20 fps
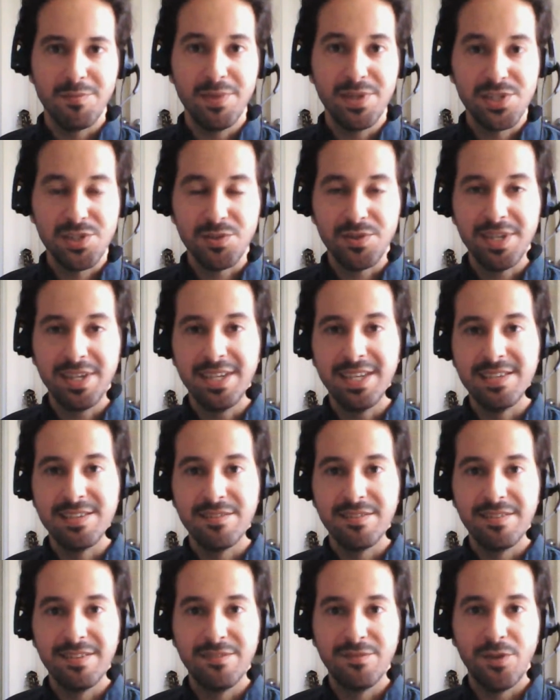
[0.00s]
the mystery is
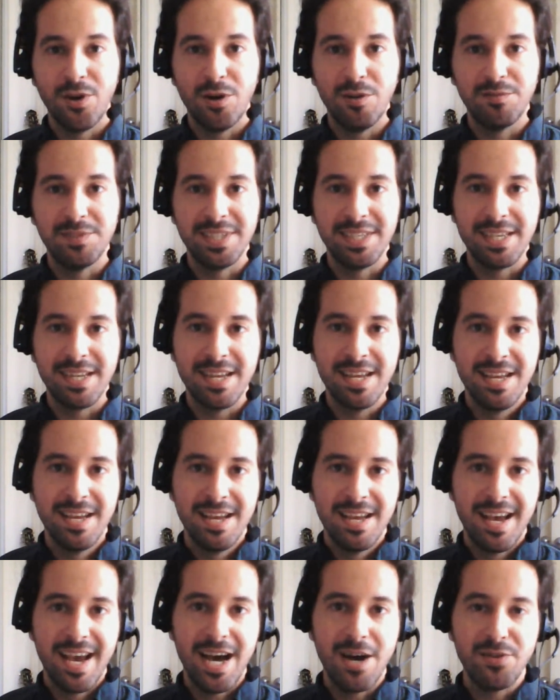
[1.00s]
involved in
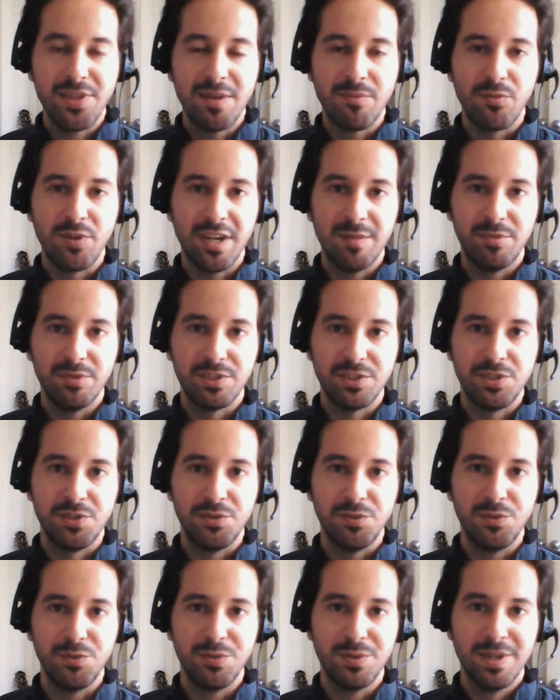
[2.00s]
how they were able
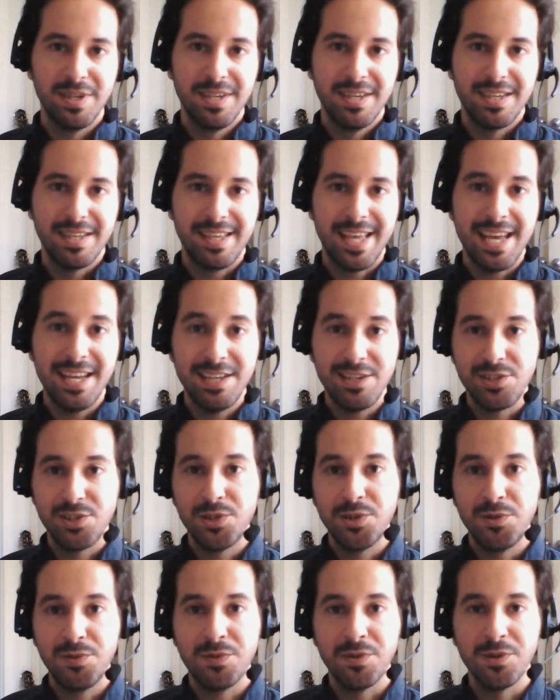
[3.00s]
to get in
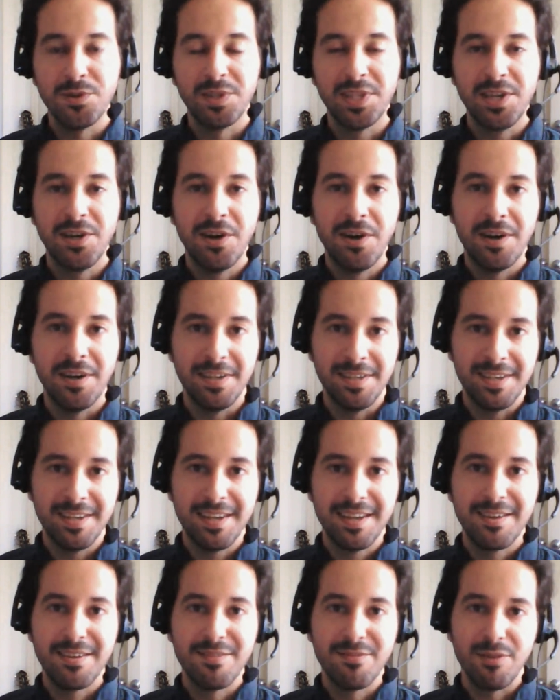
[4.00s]
tune early on.
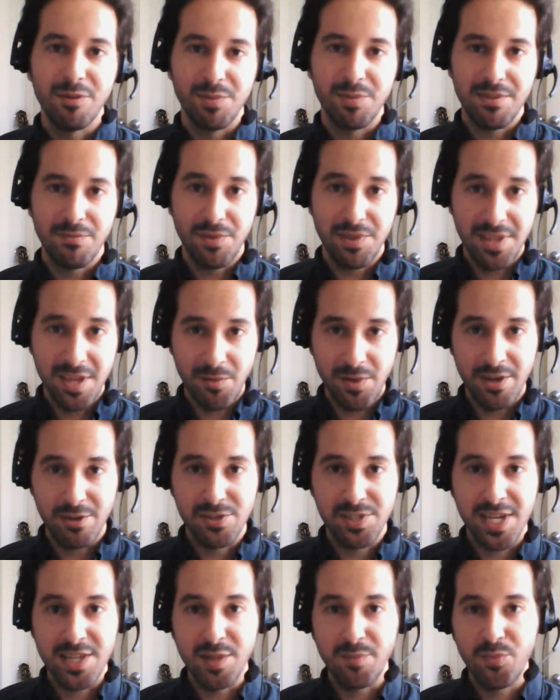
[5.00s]
Well, we think we
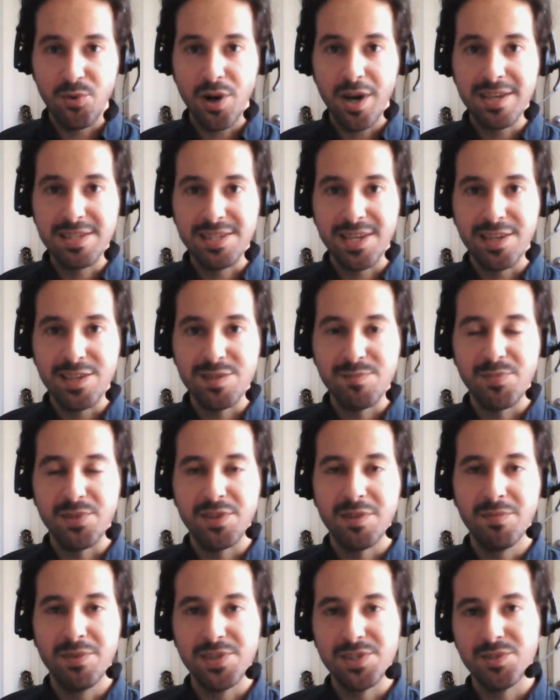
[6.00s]
understand the process, but
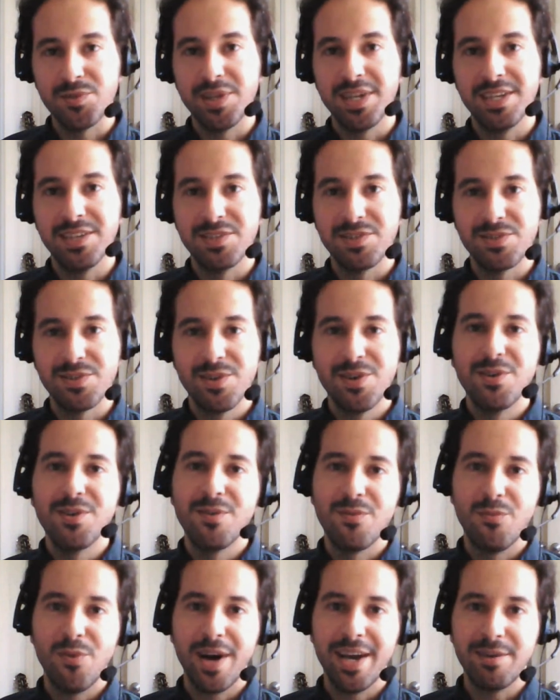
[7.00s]
the mystery is
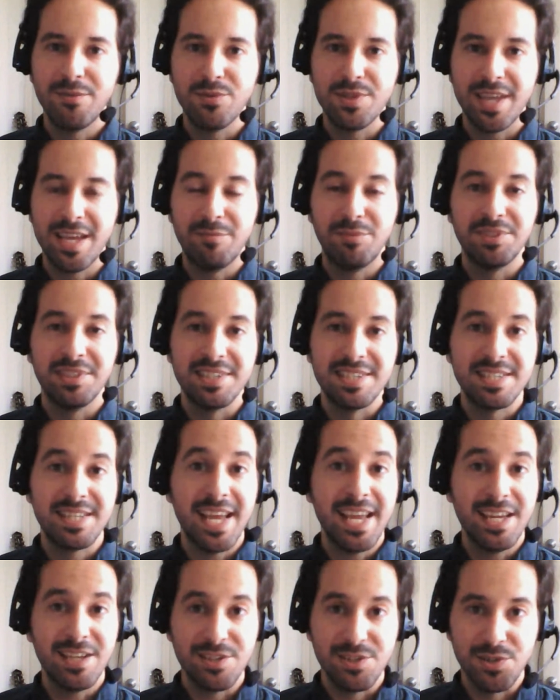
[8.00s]
why were they able to
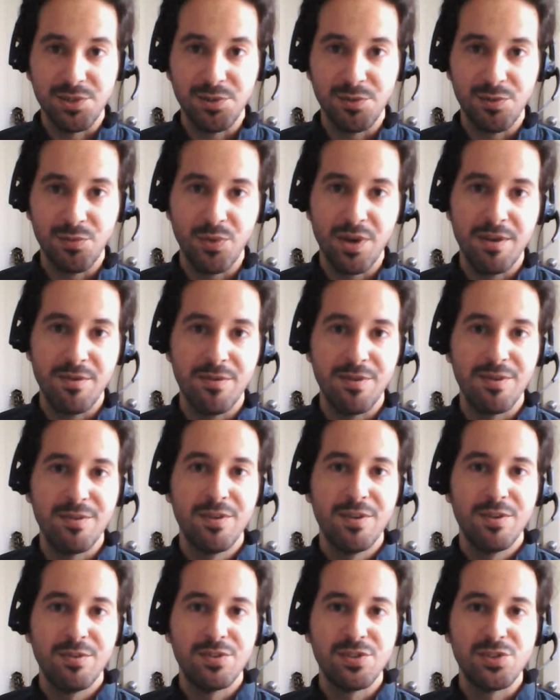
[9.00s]
stay in tune when
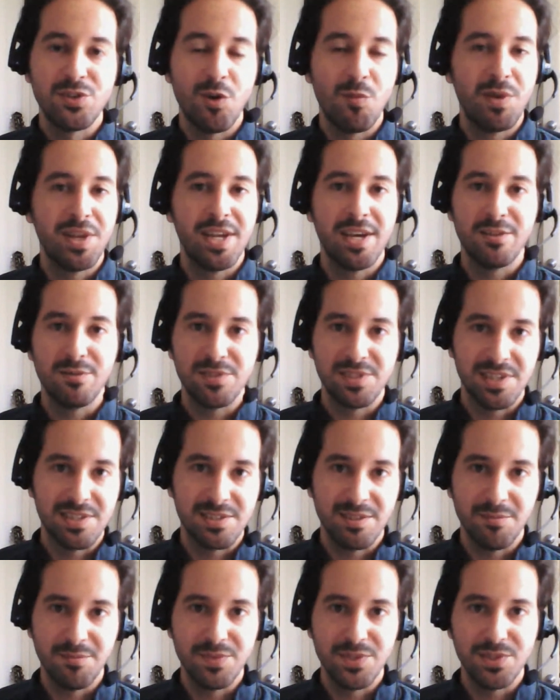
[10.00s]
so many other
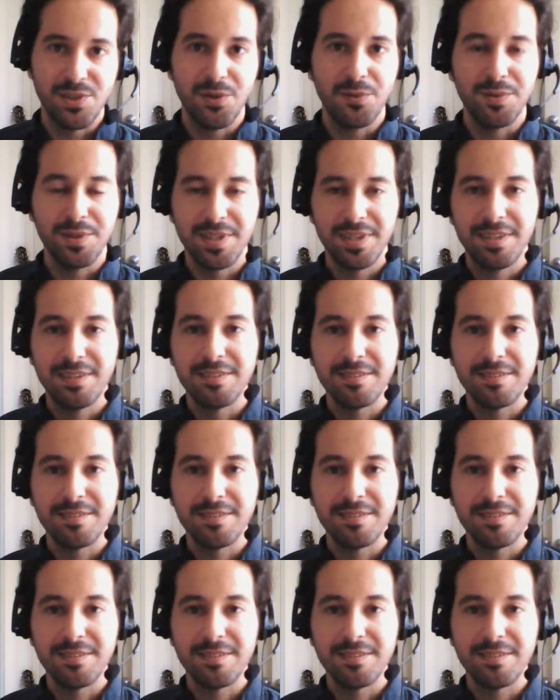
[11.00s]
systems don't.